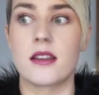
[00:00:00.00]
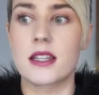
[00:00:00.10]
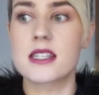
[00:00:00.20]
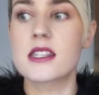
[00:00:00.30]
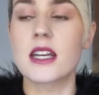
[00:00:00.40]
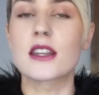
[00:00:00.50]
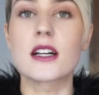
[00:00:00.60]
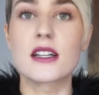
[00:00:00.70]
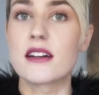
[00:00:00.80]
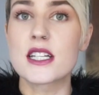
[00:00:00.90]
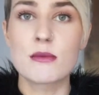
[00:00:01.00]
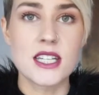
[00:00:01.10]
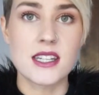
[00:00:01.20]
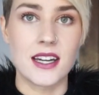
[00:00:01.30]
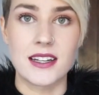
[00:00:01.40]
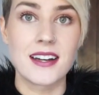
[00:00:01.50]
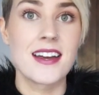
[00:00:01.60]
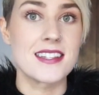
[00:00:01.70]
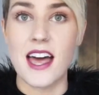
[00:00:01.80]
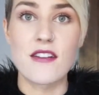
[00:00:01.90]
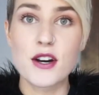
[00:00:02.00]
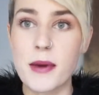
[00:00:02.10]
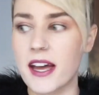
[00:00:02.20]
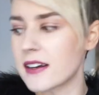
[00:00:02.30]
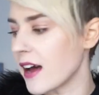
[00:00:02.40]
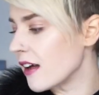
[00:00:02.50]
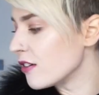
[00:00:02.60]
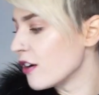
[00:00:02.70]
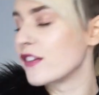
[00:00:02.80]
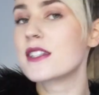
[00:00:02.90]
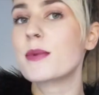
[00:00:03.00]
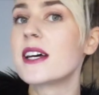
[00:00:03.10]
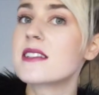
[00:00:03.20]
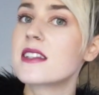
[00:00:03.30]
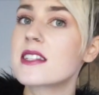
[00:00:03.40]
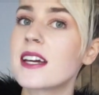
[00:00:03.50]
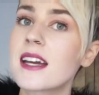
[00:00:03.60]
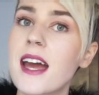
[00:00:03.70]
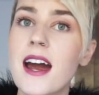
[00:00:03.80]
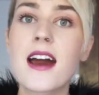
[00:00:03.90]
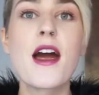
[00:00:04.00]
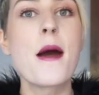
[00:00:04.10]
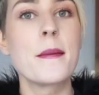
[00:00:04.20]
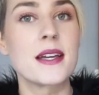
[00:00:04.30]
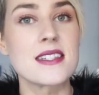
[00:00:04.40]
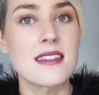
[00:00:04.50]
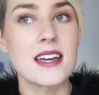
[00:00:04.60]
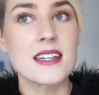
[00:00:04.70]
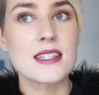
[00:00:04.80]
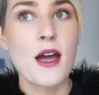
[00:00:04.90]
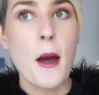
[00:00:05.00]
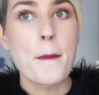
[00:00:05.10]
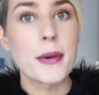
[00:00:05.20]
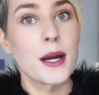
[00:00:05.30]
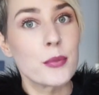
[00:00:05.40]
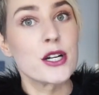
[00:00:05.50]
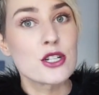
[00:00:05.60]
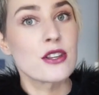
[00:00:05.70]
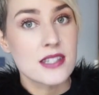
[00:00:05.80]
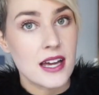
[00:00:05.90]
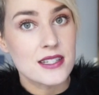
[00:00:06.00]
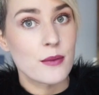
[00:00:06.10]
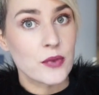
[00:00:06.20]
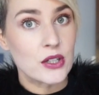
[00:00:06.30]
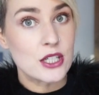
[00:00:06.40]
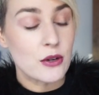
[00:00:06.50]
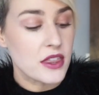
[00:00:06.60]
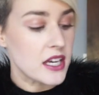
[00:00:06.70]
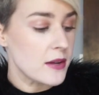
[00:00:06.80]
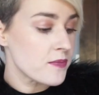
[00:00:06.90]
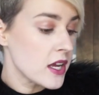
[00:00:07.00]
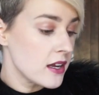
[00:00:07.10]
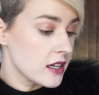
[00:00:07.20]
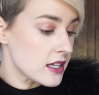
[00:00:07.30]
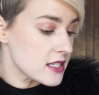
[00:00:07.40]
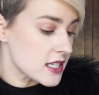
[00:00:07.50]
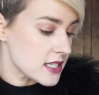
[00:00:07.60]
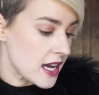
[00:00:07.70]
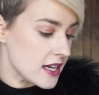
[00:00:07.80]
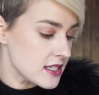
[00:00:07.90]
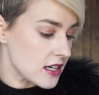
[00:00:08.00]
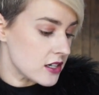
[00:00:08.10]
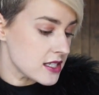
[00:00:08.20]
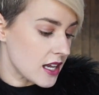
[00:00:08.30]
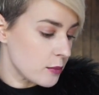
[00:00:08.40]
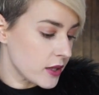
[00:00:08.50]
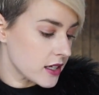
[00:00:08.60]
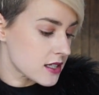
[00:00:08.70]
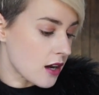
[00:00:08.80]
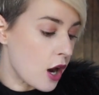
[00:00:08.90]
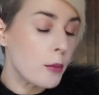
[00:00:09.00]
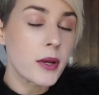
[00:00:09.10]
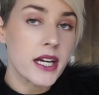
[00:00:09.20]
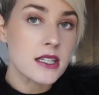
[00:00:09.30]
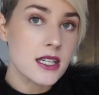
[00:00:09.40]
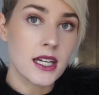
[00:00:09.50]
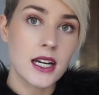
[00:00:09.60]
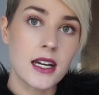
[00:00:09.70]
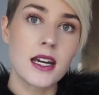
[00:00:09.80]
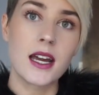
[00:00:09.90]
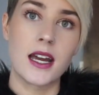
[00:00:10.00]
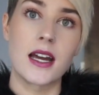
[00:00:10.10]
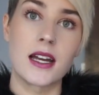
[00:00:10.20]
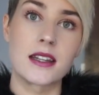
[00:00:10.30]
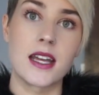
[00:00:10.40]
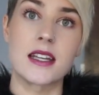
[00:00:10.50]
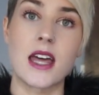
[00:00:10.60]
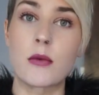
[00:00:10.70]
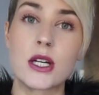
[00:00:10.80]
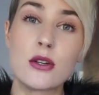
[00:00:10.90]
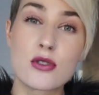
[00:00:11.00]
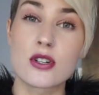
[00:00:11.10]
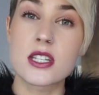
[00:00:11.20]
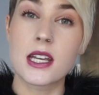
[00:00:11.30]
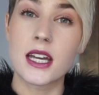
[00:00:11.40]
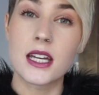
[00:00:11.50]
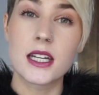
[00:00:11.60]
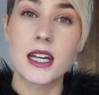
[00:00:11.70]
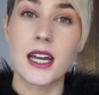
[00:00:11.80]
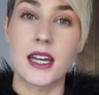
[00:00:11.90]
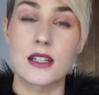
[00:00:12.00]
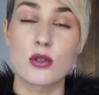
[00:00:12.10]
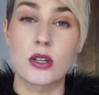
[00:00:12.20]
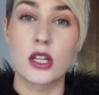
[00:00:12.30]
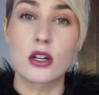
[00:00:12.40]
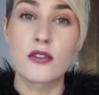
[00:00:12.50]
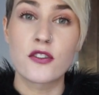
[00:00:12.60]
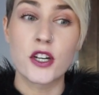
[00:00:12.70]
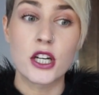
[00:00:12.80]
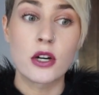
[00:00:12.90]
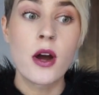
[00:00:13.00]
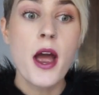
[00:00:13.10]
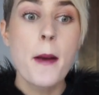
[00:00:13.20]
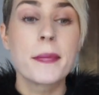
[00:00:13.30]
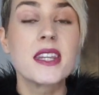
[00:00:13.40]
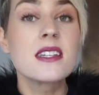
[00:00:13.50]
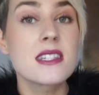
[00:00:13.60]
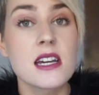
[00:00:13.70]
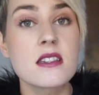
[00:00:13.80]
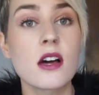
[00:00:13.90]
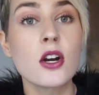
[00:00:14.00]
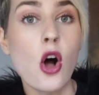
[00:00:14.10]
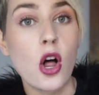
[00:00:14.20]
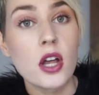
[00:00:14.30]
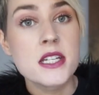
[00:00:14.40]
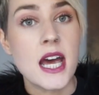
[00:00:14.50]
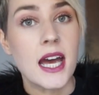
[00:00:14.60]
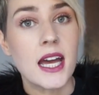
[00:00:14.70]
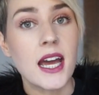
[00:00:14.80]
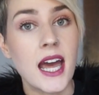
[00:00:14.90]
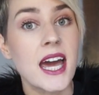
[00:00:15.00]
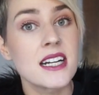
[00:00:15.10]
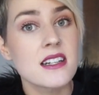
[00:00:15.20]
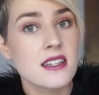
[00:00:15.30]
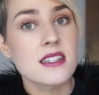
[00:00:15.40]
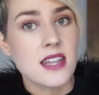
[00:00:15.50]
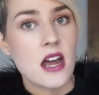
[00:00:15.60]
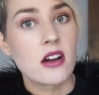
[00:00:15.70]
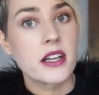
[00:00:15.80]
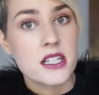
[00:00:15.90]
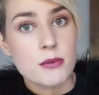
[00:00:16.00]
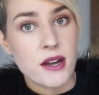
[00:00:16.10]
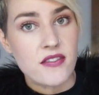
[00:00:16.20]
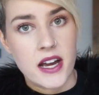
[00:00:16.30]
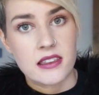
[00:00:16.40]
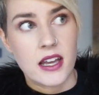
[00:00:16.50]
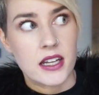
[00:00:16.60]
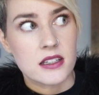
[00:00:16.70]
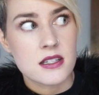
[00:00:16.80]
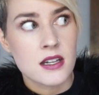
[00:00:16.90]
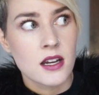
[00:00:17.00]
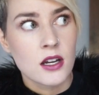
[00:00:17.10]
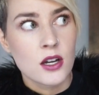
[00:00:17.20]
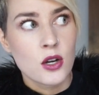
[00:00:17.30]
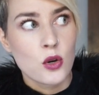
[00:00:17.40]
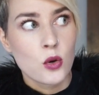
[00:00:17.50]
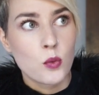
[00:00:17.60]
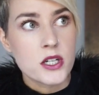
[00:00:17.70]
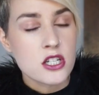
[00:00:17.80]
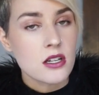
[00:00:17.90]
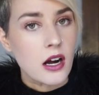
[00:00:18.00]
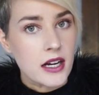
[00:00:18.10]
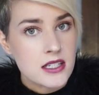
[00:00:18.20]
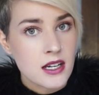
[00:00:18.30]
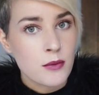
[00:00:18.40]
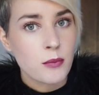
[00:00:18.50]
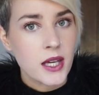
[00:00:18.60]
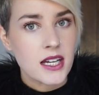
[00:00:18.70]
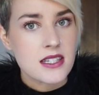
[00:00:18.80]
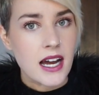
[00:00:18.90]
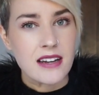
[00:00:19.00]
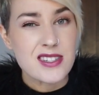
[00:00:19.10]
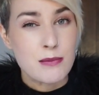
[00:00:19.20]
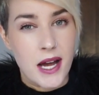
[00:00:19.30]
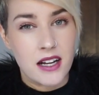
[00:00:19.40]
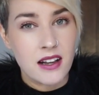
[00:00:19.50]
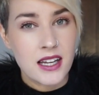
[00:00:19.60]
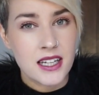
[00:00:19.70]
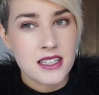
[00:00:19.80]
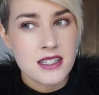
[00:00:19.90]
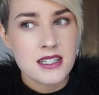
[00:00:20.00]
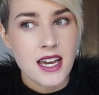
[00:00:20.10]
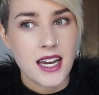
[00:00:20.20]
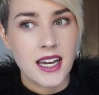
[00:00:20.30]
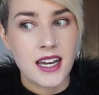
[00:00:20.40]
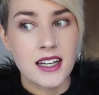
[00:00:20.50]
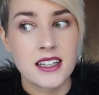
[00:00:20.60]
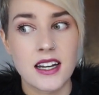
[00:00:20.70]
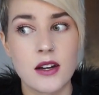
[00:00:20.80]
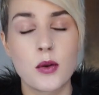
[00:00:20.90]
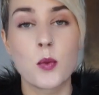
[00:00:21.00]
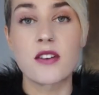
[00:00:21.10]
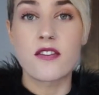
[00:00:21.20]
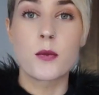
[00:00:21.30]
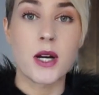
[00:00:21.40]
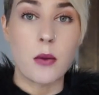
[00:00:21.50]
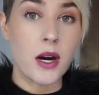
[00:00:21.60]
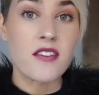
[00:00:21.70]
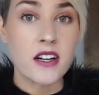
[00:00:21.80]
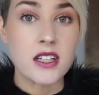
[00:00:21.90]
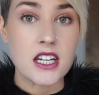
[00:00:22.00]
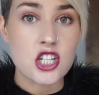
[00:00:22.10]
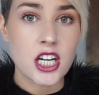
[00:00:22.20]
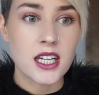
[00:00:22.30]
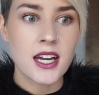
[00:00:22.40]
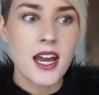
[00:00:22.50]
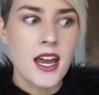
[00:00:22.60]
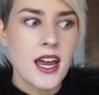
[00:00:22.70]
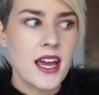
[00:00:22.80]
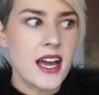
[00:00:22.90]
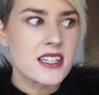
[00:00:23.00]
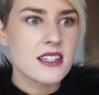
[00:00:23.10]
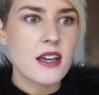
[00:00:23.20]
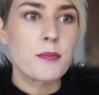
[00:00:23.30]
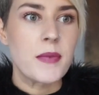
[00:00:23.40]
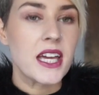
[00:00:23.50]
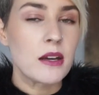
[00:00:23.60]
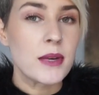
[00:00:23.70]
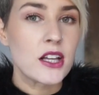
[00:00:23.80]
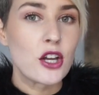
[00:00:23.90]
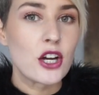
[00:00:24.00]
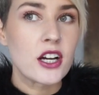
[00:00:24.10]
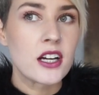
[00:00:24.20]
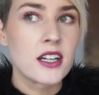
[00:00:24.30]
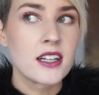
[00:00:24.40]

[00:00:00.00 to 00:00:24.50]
this is like the clearest my skin has ever been. I don't know if it's because of the skincare, because of this, but I'm pretty sure this has something to do with it because this has our Centiplex Complex in it and like that renews your skin and it's really good for you. But this stays on all day and it doesn't settle into my fine lines, which is awesome because I have smile lines and when, when I wear foundation, it ends up making me look